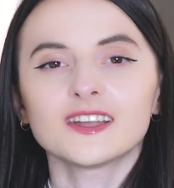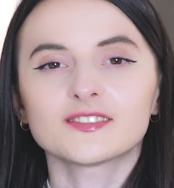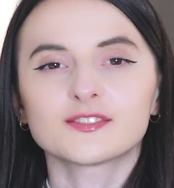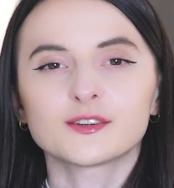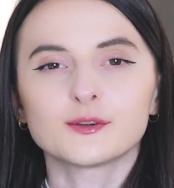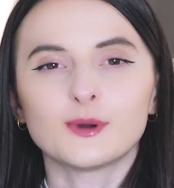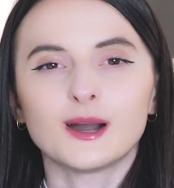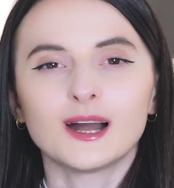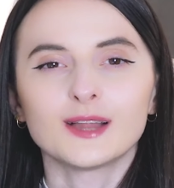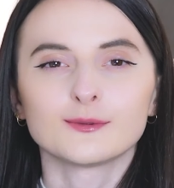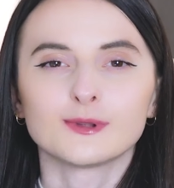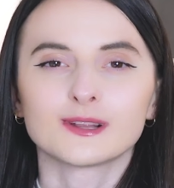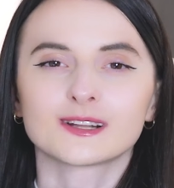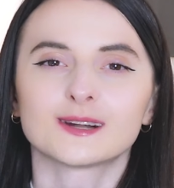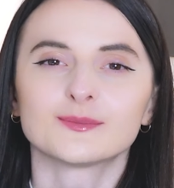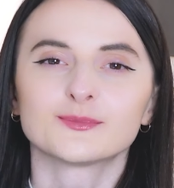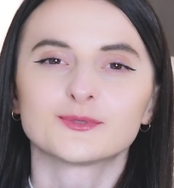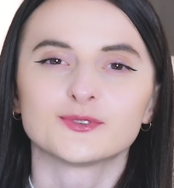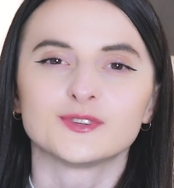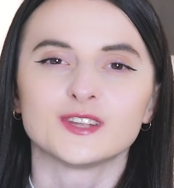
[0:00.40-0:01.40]
everyone,
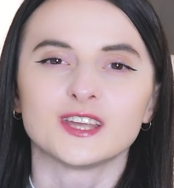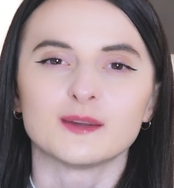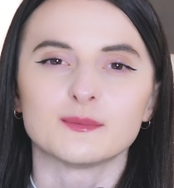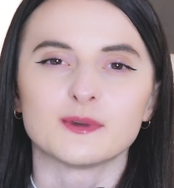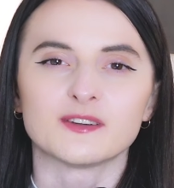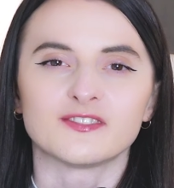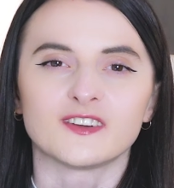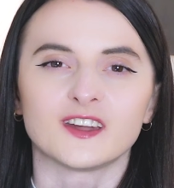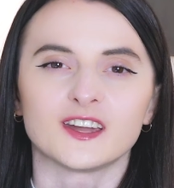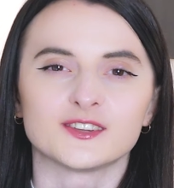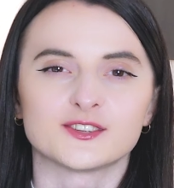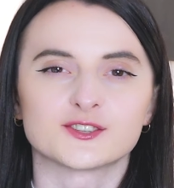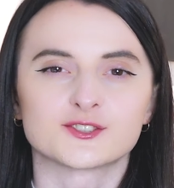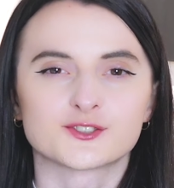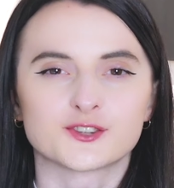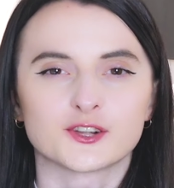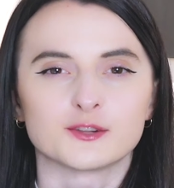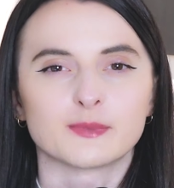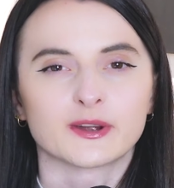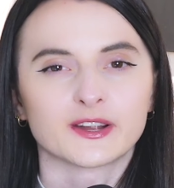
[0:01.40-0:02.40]
welcome to DMFA
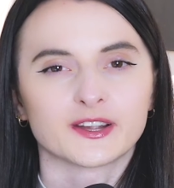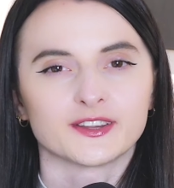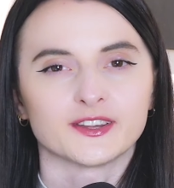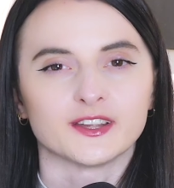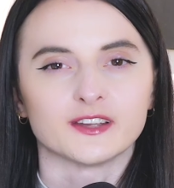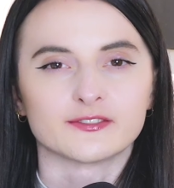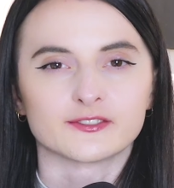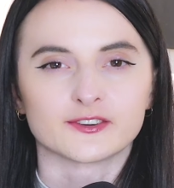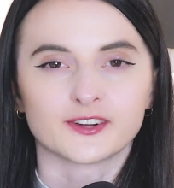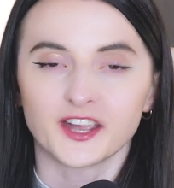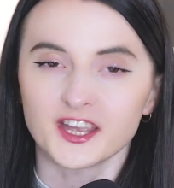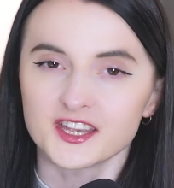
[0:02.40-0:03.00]
Digital Marketing for